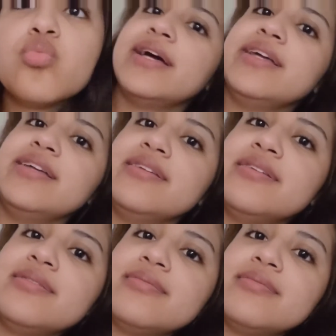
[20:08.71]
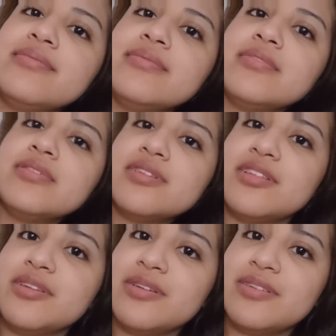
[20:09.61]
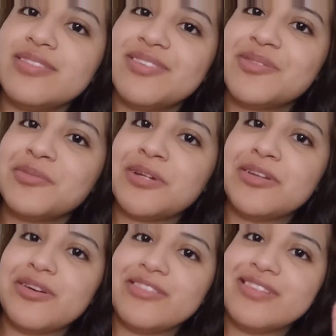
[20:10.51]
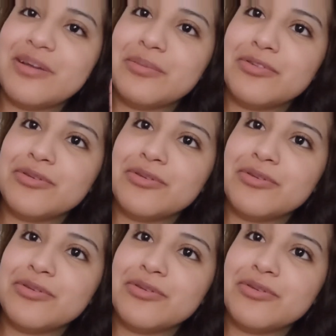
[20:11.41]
I and those are my dog's diapers.